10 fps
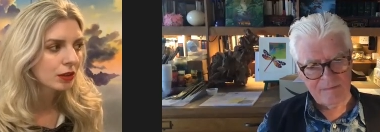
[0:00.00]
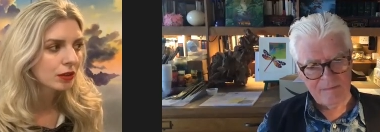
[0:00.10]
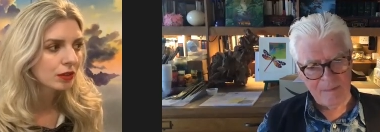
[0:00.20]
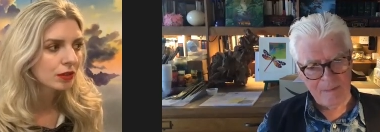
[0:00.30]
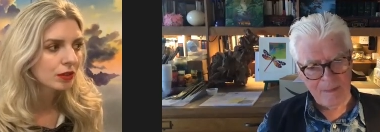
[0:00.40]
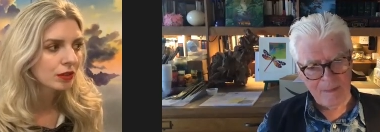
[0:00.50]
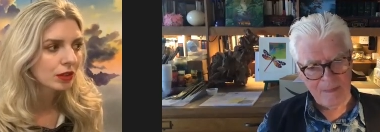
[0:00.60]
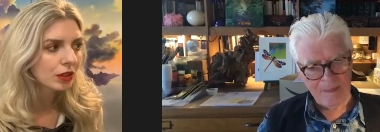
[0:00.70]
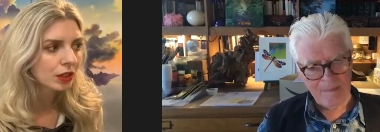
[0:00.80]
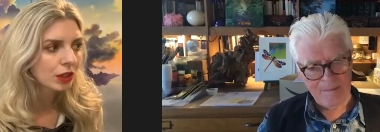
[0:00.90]
Speaker 1: that
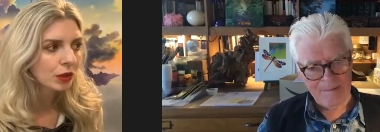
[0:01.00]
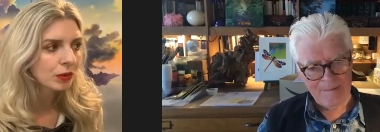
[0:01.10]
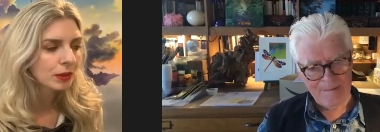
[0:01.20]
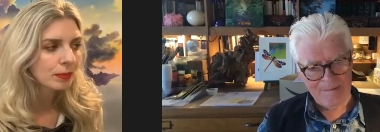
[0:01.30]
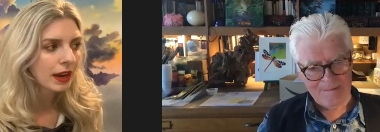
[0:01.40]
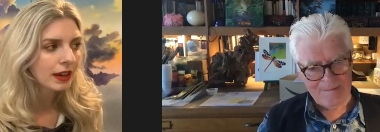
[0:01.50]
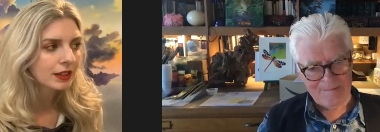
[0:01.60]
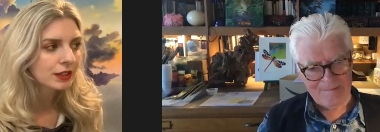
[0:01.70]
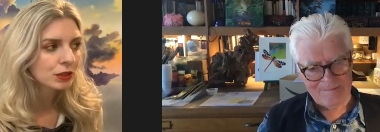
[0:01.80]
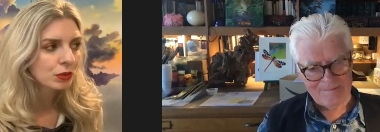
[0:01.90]
you and the
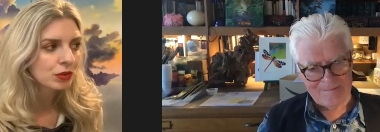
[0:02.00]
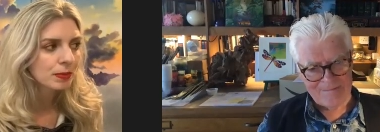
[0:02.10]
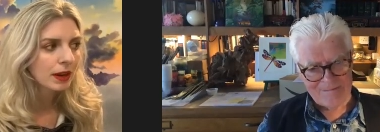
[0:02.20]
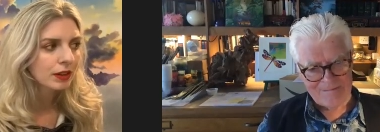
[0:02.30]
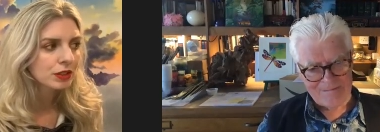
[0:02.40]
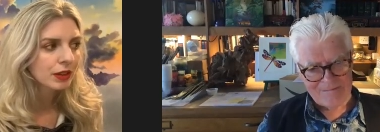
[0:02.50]
band talked about